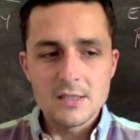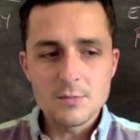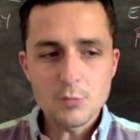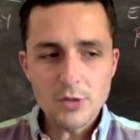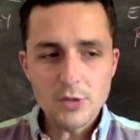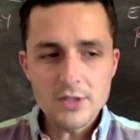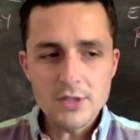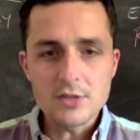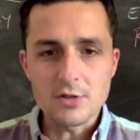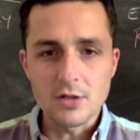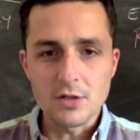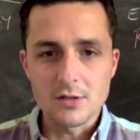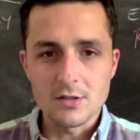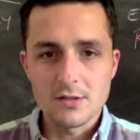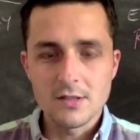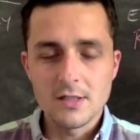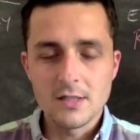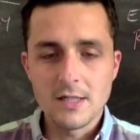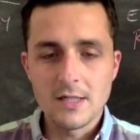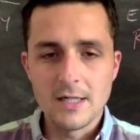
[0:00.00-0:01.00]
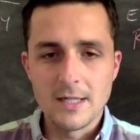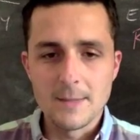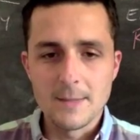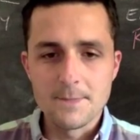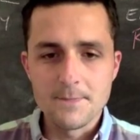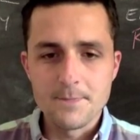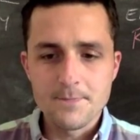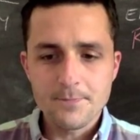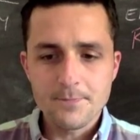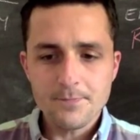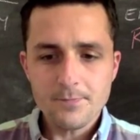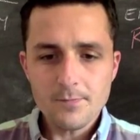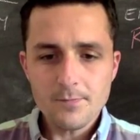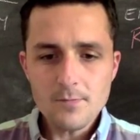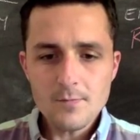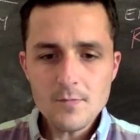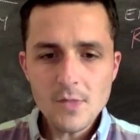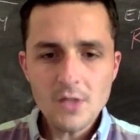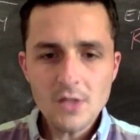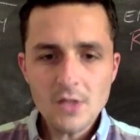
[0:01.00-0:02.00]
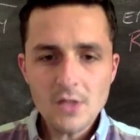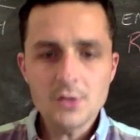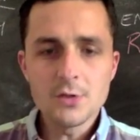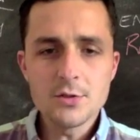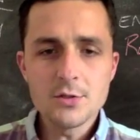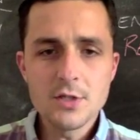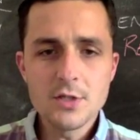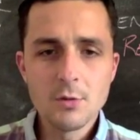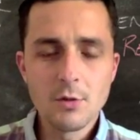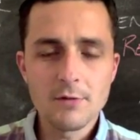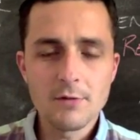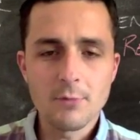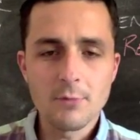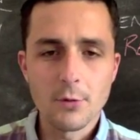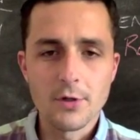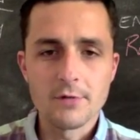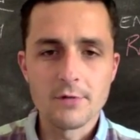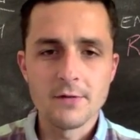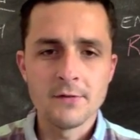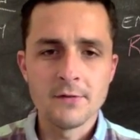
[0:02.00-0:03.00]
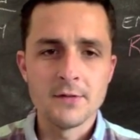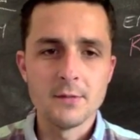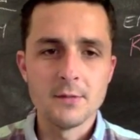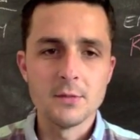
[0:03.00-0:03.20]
pretty strong. You usually want 40 or 50,